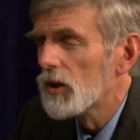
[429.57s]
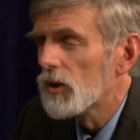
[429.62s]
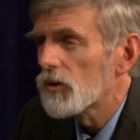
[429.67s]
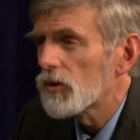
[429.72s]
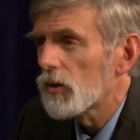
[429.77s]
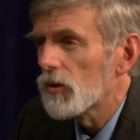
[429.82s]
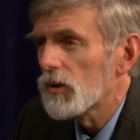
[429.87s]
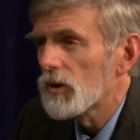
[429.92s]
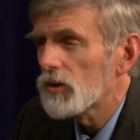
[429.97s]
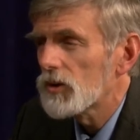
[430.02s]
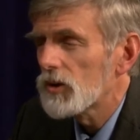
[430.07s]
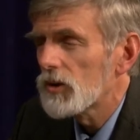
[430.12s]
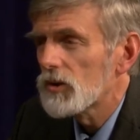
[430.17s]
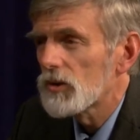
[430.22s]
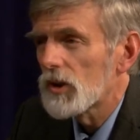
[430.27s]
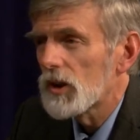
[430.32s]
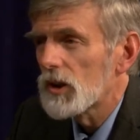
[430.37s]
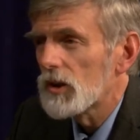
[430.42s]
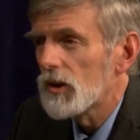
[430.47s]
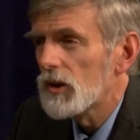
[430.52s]
So this
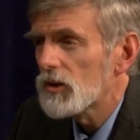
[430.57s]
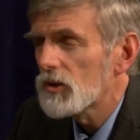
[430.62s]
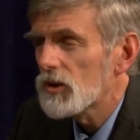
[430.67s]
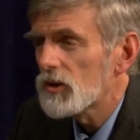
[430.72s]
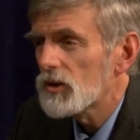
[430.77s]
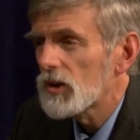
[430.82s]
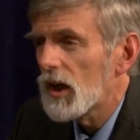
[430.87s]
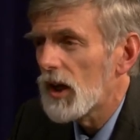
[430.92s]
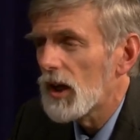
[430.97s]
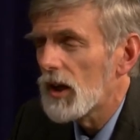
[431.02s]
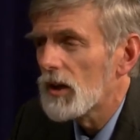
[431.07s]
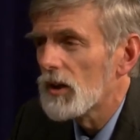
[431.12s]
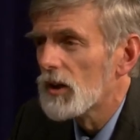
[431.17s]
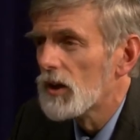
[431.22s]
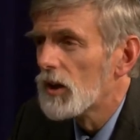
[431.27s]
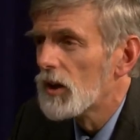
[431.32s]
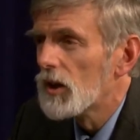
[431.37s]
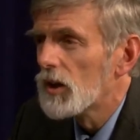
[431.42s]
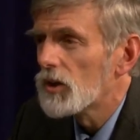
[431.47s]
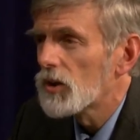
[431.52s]
is a, this is a
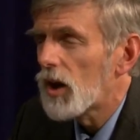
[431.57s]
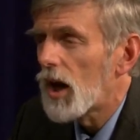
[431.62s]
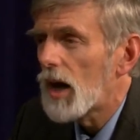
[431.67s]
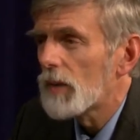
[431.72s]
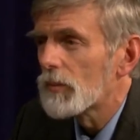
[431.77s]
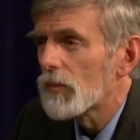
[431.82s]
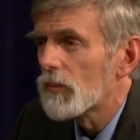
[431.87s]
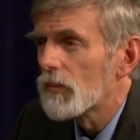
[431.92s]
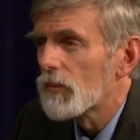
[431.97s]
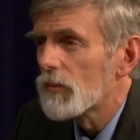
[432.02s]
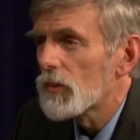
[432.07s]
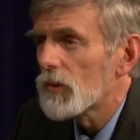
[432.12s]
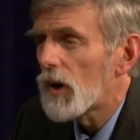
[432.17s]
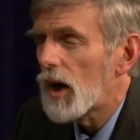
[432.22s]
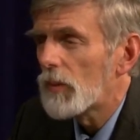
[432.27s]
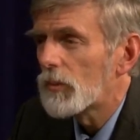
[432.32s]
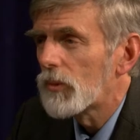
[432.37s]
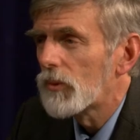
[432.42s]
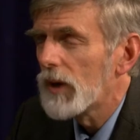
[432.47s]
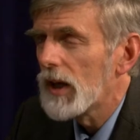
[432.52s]
top
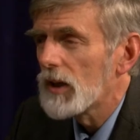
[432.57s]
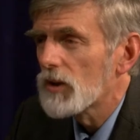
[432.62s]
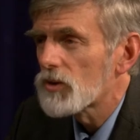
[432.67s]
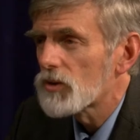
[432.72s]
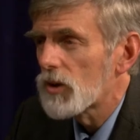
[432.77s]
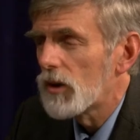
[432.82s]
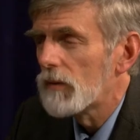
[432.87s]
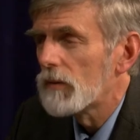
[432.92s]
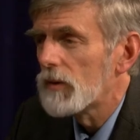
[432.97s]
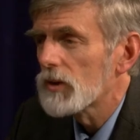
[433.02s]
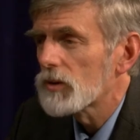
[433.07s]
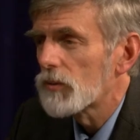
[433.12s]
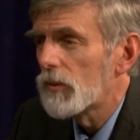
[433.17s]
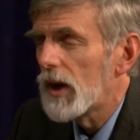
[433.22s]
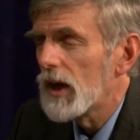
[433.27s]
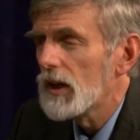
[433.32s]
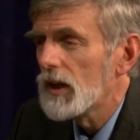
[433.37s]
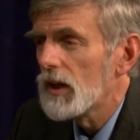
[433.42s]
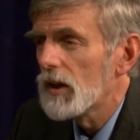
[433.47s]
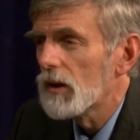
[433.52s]
top rate service
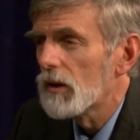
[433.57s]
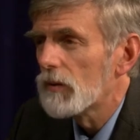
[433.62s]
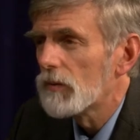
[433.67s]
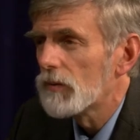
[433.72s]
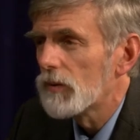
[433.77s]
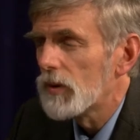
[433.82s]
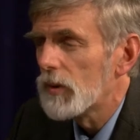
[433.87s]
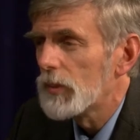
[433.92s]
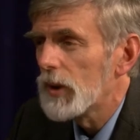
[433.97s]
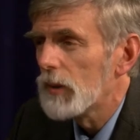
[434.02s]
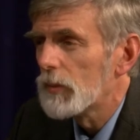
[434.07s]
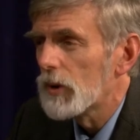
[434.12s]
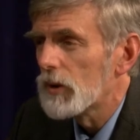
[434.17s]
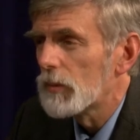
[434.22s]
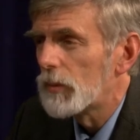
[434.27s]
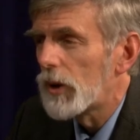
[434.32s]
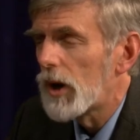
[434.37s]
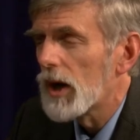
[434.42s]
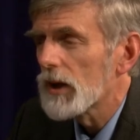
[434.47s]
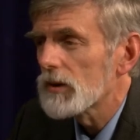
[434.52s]
right here for the people
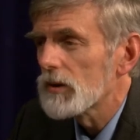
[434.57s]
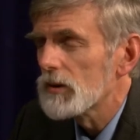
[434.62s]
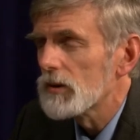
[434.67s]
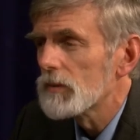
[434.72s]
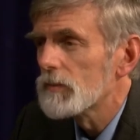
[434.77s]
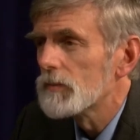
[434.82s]
of Brockton.